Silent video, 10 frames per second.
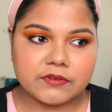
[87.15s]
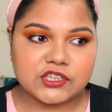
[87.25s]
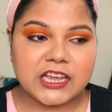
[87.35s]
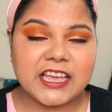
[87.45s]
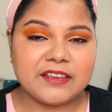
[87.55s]

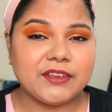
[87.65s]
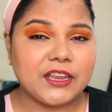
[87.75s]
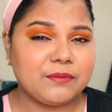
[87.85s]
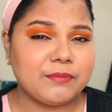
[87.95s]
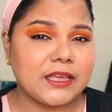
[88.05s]
which I have
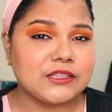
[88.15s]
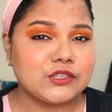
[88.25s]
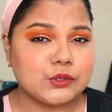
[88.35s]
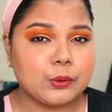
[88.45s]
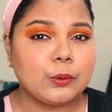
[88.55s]
hit pan
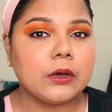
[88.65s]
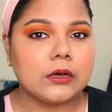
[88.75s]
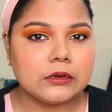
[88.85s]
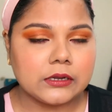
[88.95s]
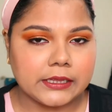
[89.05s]
so
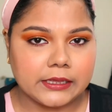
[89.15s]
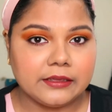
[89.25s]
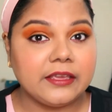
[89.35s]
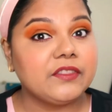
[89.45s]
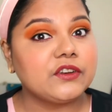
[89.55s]

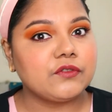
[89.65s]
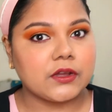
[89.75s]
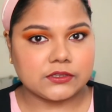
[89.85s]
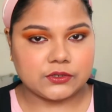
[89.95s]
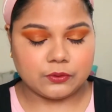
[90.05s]
early in the
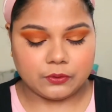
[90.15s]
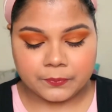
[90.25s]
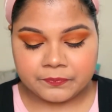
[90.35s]
drugstore.